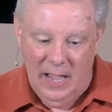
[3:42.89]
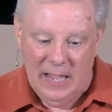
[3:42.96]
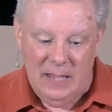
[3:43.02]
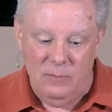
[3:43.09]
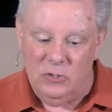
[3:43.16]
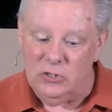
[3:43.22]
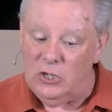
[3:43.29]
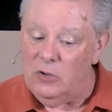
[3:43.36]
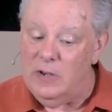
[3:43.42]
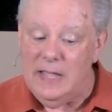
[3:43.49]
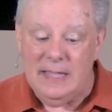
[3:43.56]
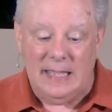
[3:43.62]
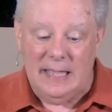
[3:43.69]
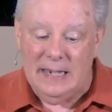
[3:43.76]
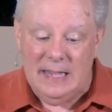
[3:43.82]
He was
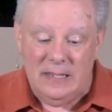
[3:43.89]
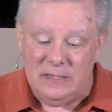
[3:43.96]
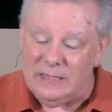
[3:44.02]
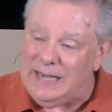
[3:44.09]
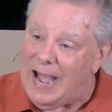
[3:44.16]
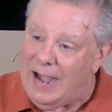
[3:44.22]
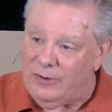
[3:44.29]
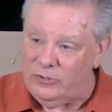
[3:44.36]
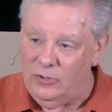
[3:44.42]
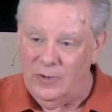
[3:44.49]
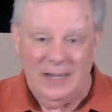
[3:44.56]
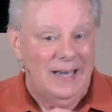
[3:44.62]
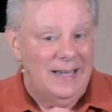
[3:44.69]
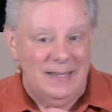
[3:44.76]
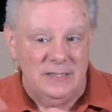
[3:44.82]
unique in his
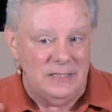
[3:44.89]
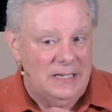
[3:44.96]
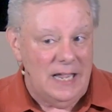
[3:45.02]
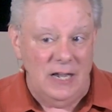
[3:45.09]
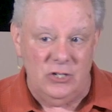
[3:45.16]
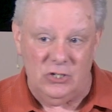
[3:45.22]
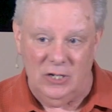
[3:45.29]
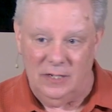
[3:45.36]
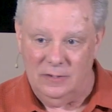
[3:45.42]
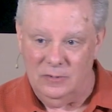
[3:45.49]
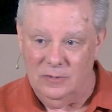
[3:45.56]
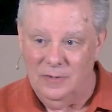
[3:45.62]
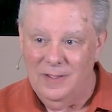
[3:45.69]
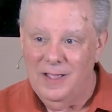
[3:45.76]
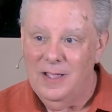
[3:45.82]
doctrine, in his
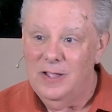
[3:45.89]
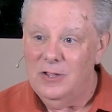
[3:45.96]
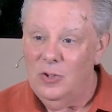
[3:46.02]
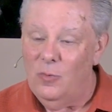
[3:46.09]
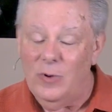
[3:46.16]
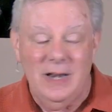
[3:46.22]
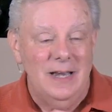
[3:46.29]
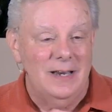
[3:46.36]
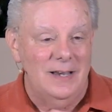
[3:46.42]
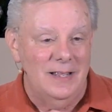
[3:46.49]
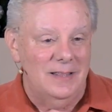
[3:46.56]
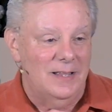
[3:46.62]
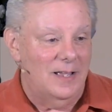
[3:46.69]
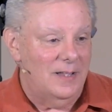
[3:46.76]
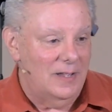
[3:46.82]
teachings. You read it
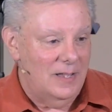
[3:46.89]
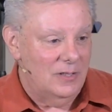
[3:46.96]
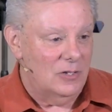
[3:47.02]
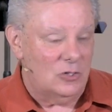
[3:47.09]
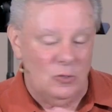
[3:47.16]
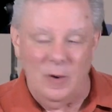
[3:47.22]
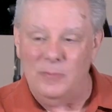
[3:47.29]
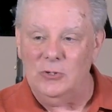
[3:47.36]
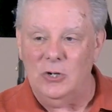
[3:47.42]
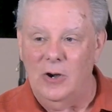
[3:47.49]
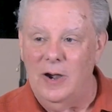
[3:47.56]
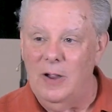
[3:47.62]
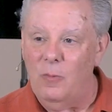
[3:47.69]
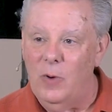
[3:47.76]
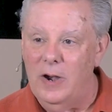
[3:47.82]
in the
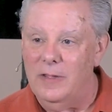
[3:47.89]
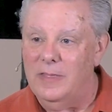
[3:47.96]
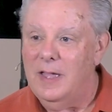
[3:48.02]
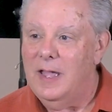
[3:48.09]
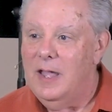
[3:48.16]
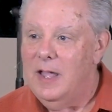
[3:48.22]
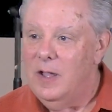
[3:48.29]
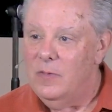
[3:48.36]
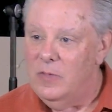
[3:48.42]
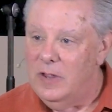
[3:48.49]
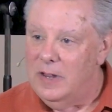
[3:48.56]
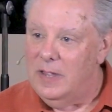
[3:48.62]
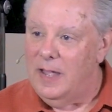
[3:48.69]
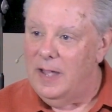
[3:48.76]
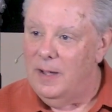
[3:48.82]
scripture where
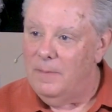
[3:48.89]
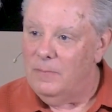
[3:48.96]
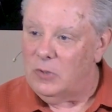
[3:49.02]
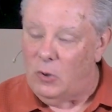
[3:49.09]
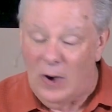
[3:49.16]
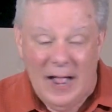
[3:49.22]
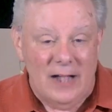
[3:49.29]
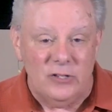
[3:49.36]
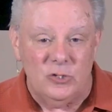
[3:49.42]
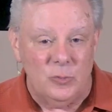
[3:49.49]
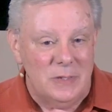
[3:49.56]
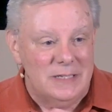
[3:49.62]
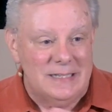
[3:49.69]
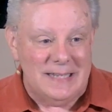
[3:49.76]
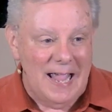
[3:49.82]
the crowds
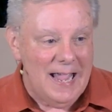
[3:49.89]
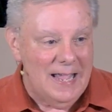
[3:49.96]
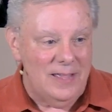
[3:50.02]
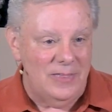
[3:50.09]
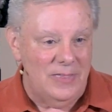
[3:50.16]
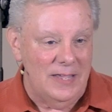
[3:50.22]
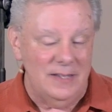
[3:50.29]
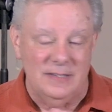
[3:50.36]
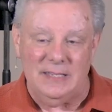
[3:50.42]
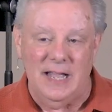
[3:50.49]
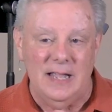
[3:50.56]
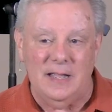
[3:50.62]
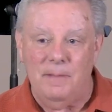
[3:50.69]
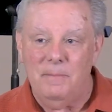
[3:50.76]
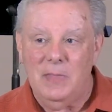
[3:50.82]
would say things
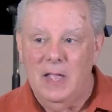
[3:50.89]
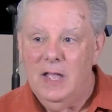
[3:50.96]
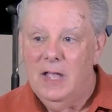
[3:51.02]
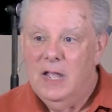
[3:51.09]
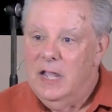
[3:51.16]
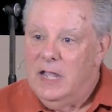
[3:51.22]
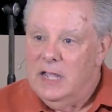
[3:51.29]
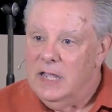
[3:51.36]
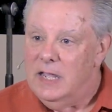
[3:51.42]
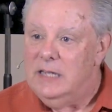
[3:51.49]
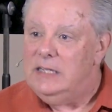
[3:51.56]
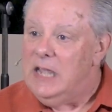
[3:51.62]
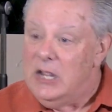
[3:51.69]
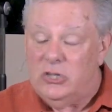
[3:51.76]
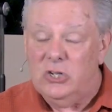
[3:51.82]
like, "He
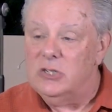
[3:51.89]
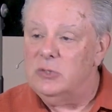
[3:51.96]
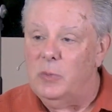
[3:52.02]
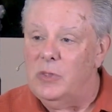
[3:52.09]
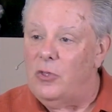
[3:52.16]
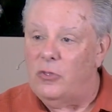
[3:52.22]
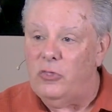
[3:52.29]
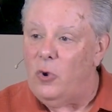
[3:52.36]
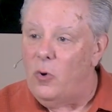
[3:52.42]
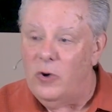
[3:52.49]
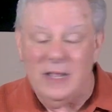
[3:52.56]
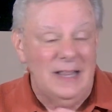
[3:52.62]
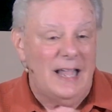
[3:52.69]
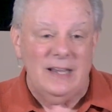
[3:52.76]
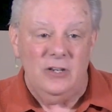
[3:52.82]
teaches with
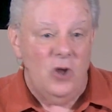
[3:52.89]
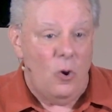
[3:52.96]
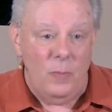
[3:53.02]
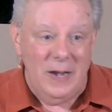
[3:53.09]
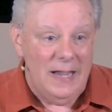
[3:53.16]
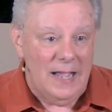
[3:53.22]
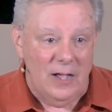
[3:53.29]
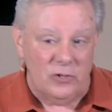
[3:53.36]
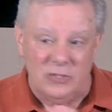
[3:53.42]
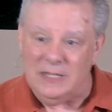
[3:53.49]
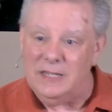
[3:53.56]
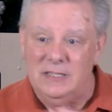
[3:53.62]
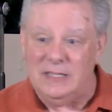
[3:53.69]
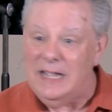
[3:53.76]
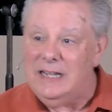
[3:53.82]
authority like nobody else.
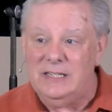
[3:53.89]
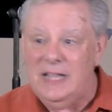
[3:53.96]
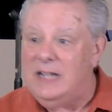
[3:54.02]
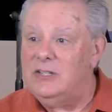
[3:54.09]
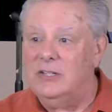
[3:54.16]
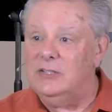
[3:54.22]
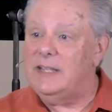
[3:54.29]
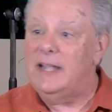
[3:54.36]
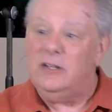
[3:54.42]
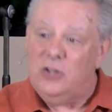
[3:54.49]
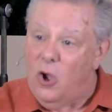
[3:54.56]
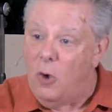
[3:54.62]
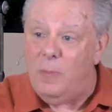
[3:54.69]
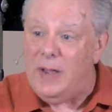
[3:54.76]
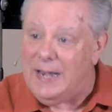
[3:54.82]
He teaches like
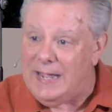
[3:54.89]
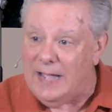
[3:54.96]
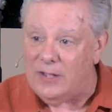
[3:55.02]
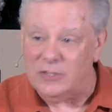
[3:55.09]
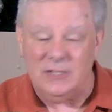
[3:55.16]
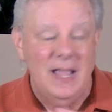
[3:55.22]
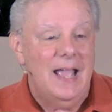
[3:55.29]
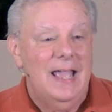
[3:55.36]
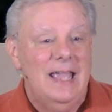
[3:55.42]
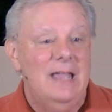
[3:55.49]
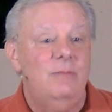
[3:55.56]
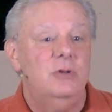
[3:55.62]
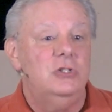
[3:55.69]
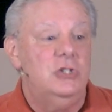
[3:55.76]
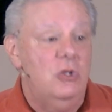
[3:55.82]
nobody else."
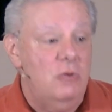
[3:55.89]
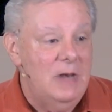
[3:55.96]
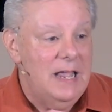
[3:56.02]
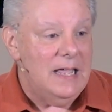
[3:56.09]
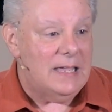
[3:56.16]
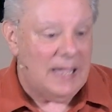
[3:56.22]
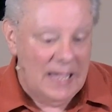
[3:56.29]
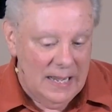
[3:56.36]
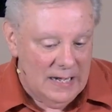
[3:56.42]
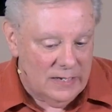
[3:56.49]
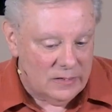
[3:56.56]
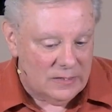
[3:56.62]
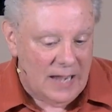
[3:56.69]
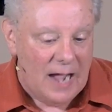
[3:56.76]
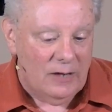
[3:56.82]
He was unique in
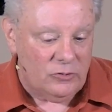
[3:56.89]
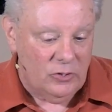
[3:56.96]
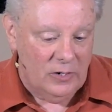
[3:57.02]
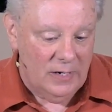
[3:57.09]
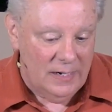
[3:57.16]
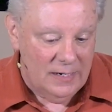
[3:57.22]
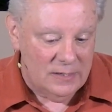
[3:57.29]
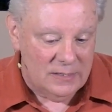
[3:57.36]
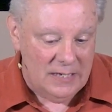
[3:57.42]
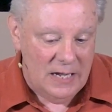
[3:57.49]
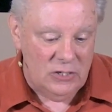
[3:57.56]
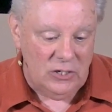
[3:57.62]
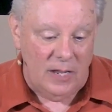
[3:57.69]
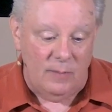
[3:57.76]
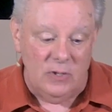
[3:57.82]
his doctrine, in his
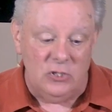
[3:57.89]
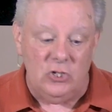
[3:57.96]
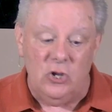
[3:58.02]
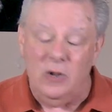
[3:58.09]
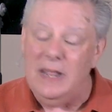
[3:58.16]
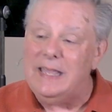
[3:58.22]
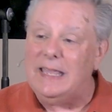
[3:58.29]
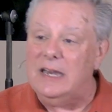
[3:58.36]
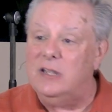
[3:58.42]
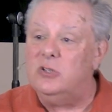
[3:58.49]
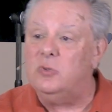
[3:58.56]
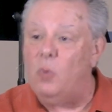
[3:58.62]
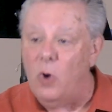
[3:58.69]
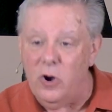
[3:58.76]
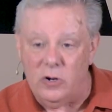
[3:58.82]
teaching. He was unique in
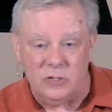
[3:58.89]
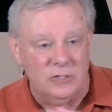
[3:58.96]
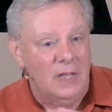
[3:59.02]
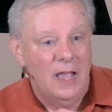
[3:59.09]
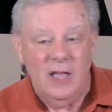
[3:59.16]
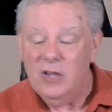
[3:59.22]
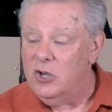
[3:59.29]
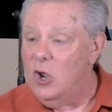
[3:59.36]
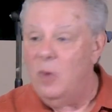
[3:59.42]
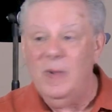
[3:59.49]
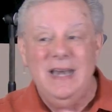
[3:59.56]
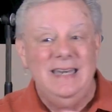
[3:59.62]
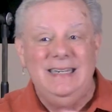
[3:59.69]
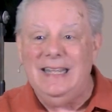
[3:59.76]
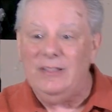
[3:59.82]
his works.
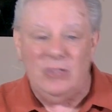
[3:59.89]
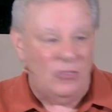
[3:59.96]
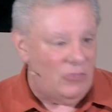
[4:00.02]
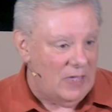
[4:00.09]
Nobody did the